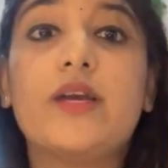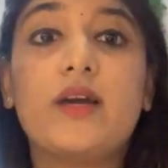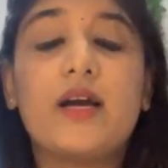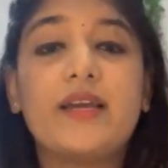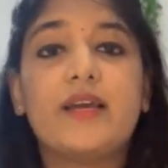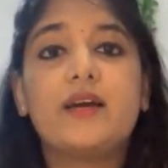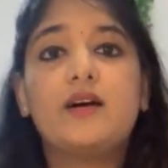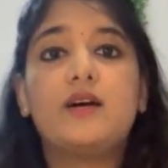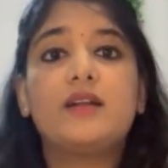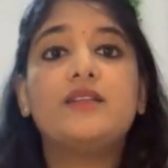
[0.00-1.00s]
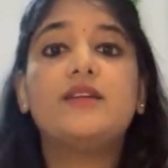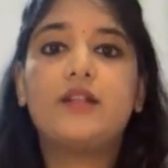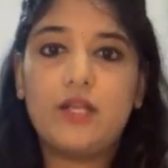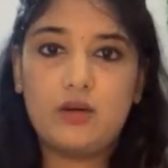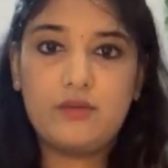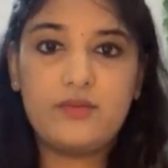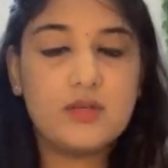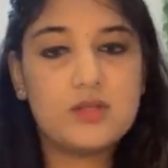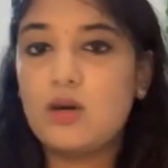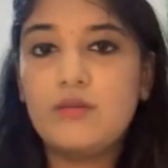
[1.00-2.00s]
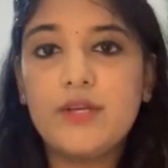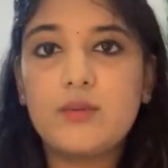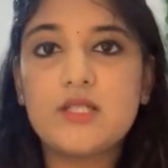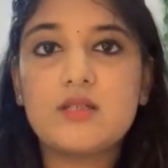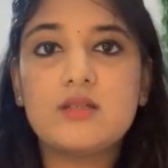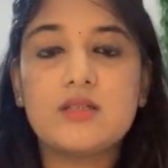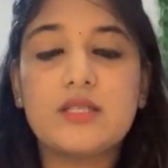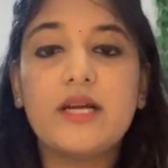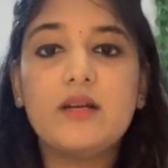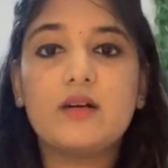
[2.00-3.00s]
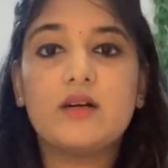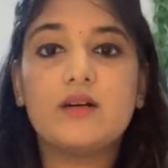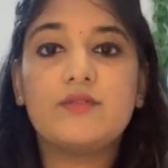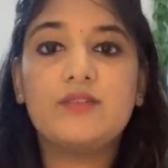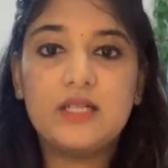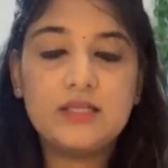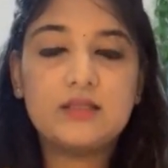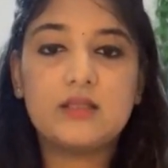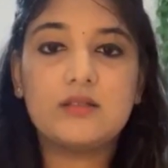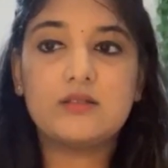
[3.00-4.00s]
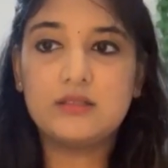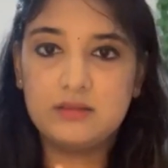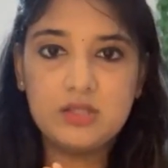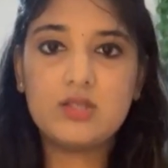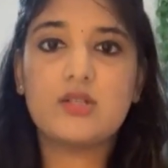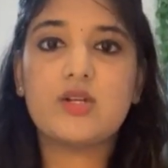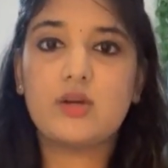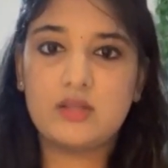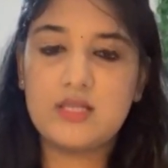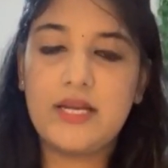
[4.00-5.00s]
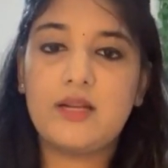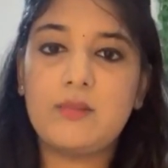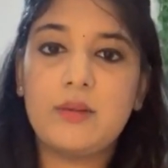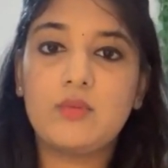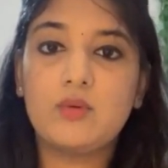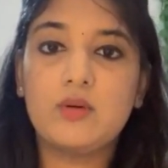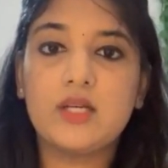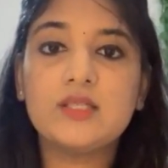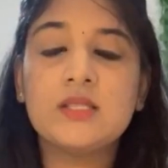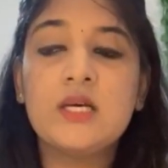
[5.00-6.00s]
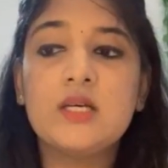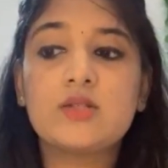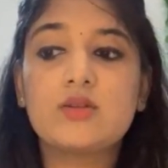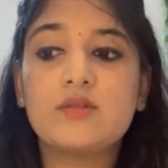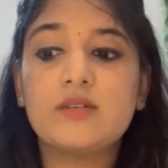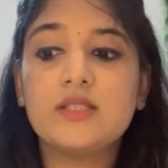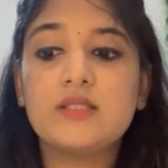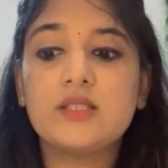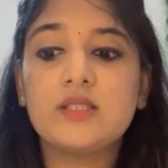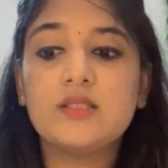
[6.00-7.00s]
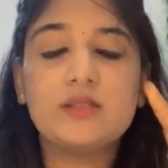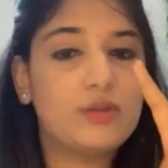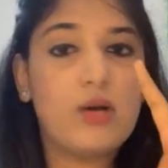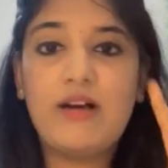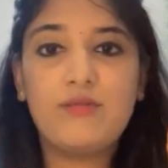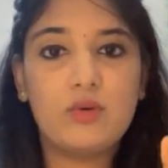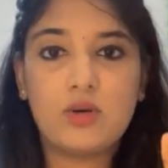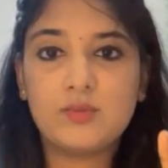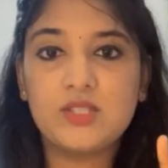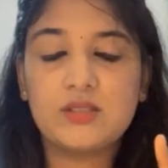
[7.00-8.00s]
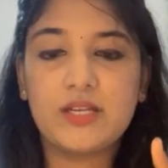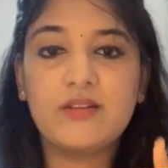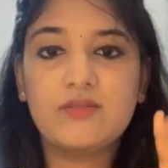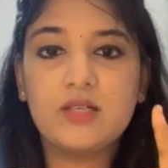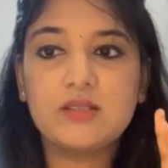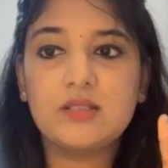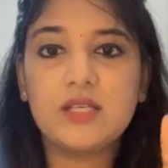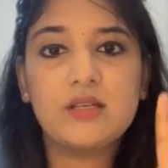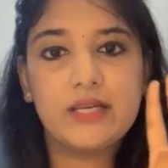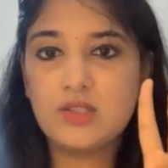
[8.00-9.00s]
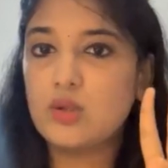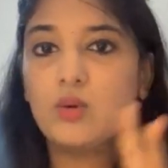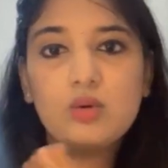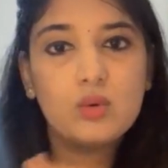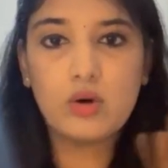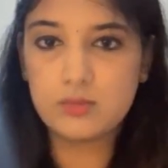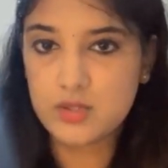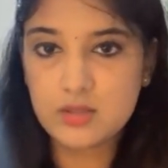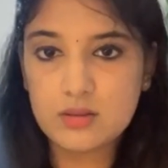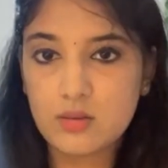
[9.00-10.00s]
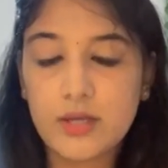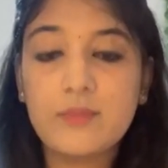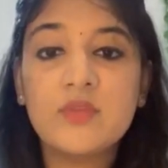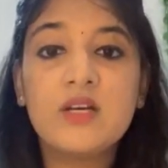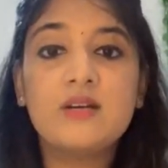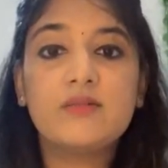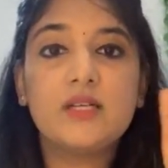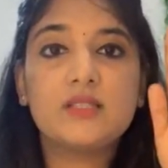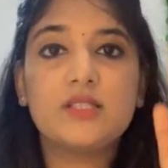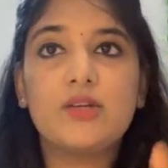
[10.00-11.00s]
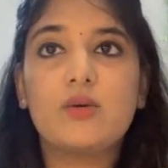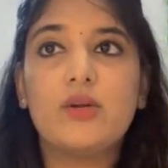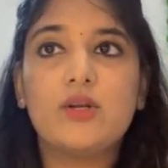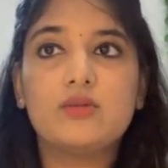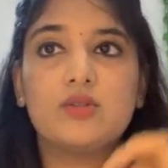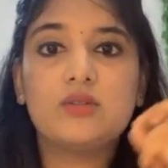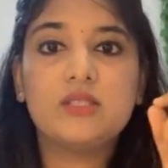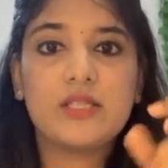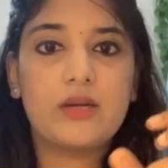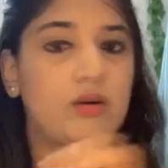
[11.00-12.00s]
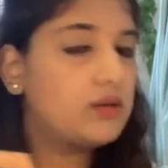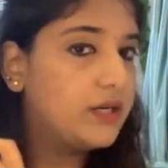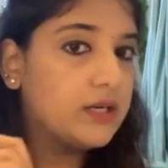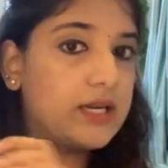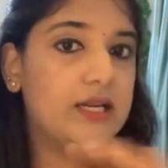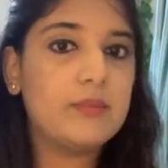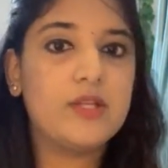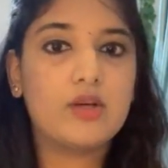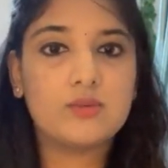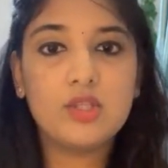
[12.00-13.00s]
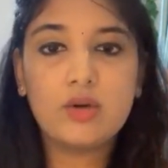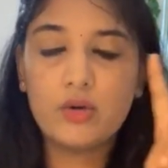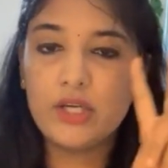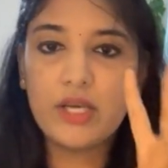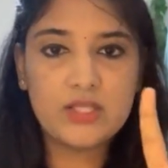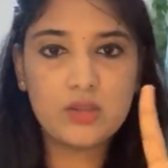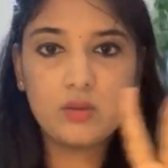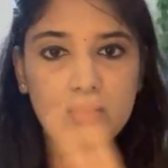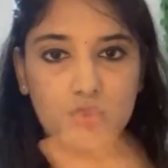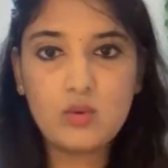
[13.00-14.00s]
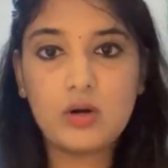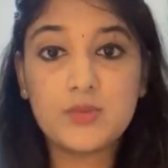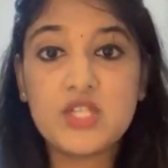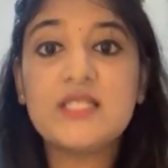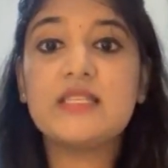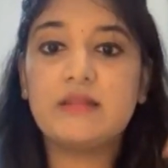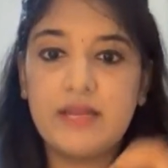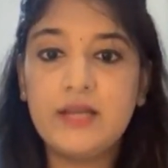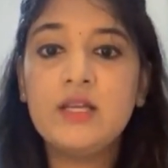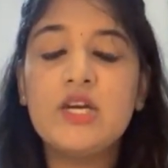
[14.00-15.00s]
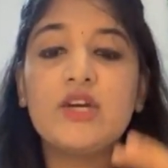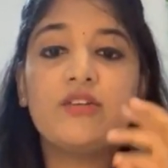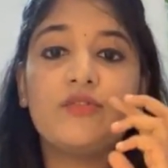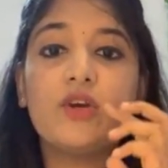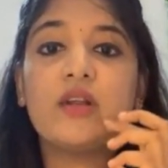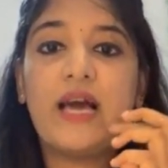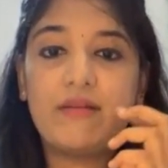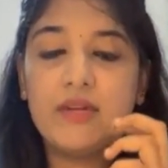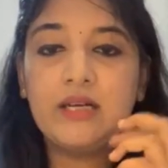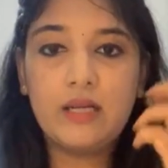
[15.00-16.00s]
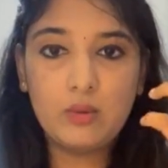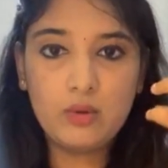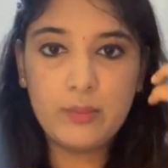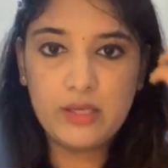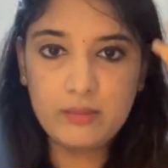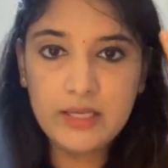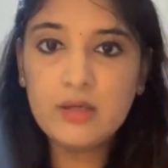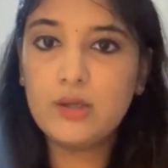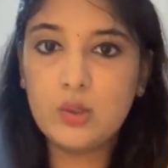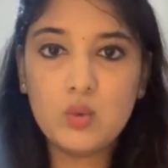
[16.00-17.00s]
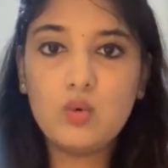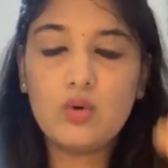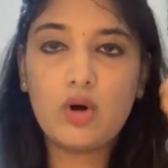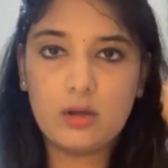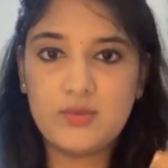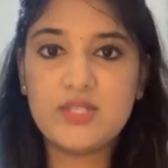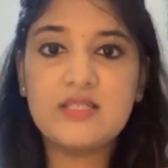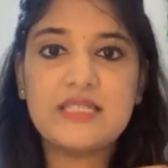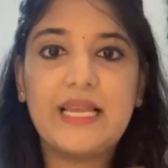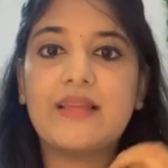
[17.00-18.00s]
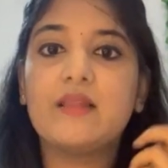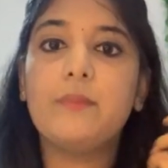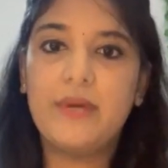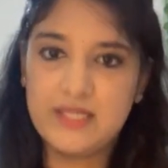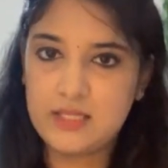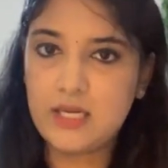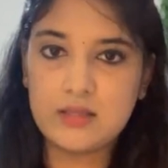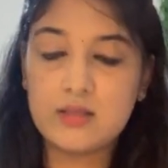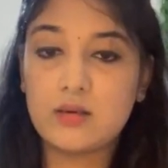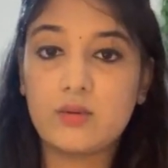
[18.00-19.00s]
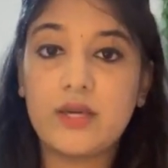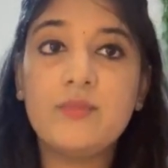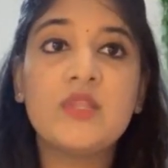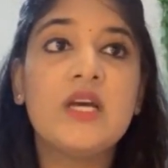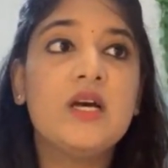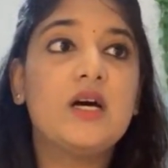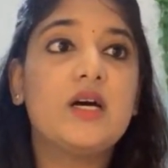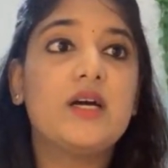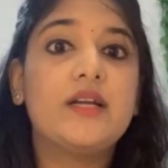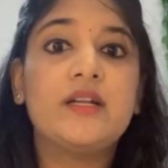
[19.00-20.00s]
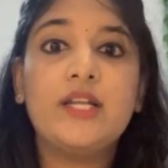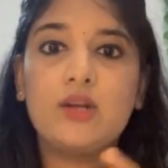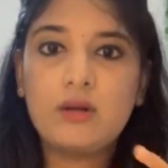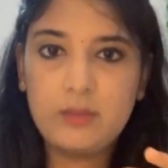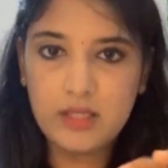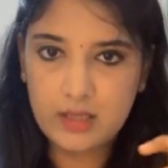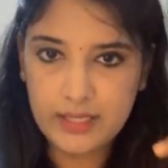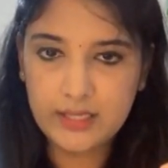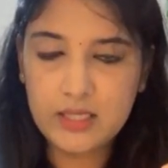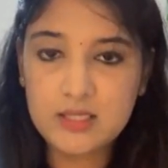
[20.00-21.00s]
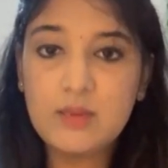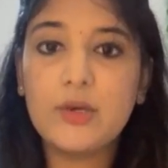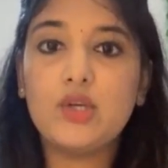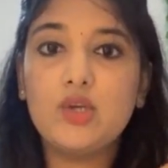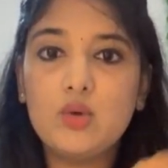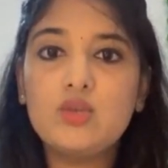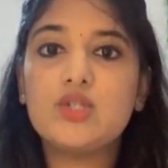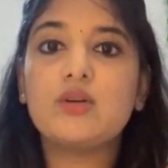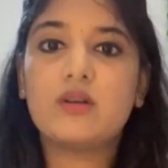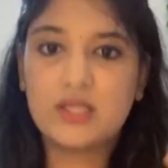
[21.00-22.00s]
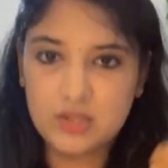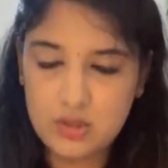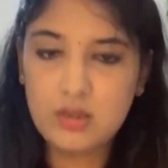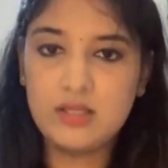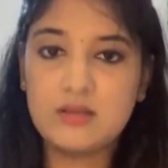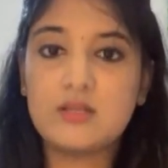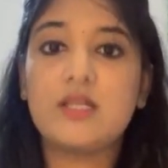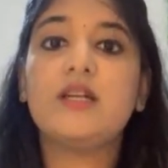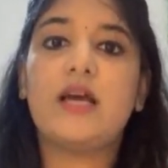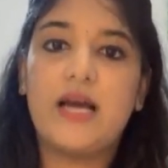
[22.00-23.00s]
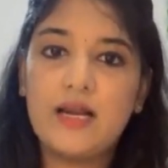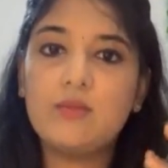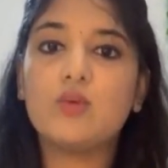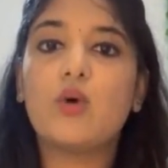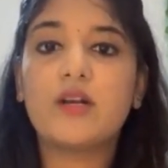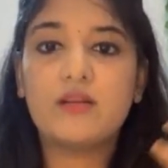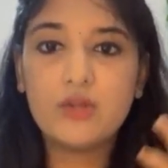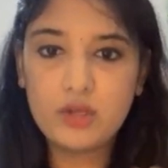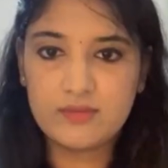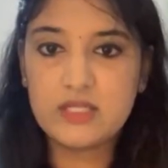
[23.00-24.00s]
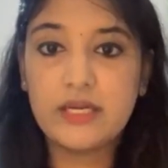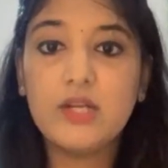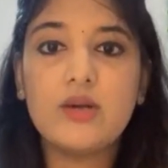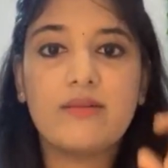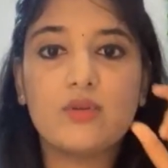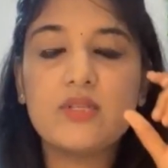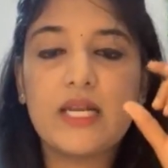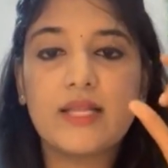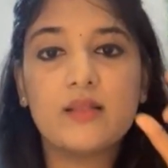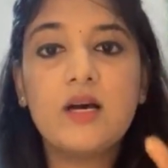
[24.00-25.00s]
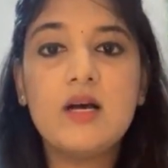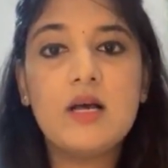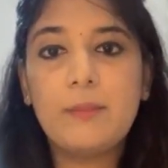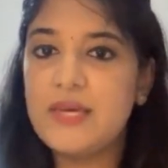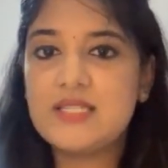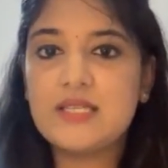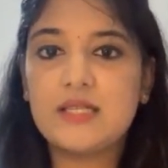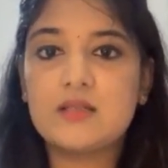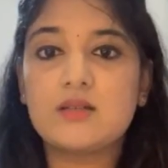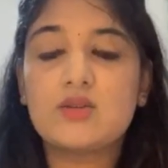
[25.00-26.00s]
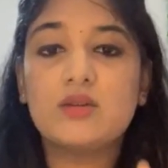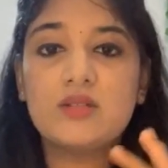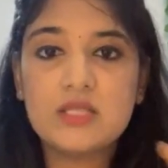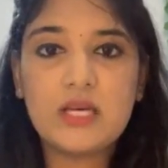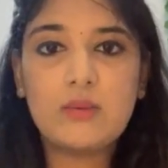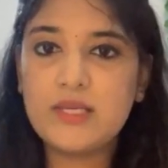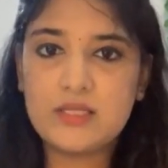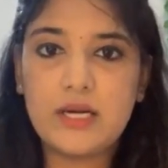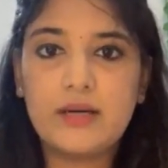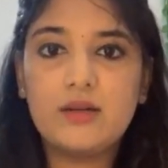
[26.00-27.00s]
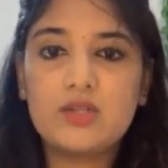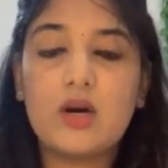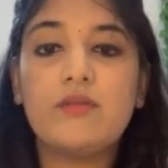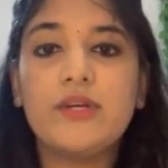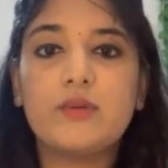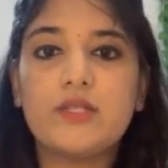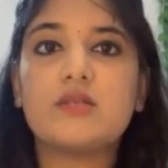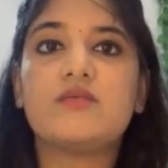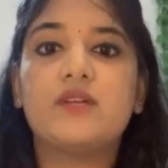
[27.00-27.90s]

Okay, again, another trick of solving questions is that first, this is also Dr. Zainab ma'am told us. So the first thing is you have 4 options, right? First thing, exclude 2 options. Okay, first thing you're going to, so this cannot entirely be the option. You're going to exclude the 2 options. Then if you're having doubt between 2 options, select the best answer. Okay, it need not be the correct answer, but you should trust your instinct, and with whatever you have studied, you have to select the best answer. So this is how I started solving questions.